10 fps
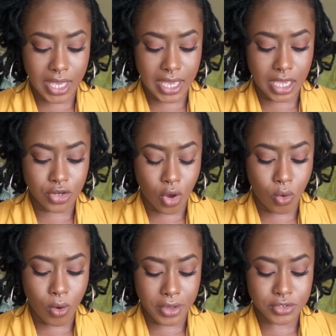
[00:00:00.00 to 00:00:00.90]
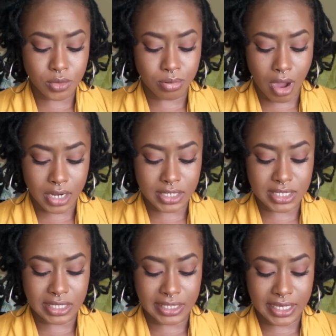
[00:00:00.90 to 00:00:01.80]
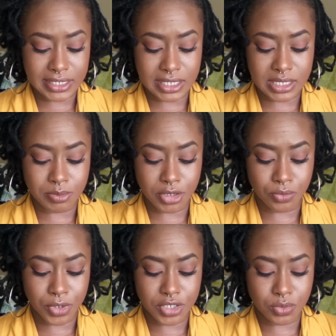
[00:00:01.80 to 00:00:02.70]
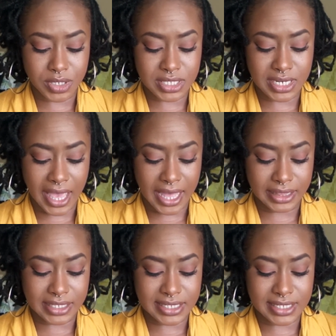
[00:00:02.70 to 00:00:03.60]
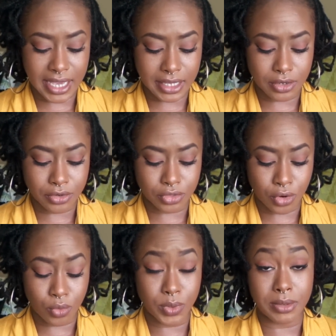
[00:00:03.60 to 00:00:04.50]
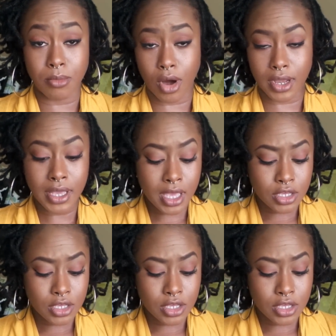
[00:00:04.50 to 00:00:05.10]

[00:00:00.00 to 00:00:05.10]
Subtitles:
And no oils or products unless it's been retwisted at the 2nd or 3rd week mark.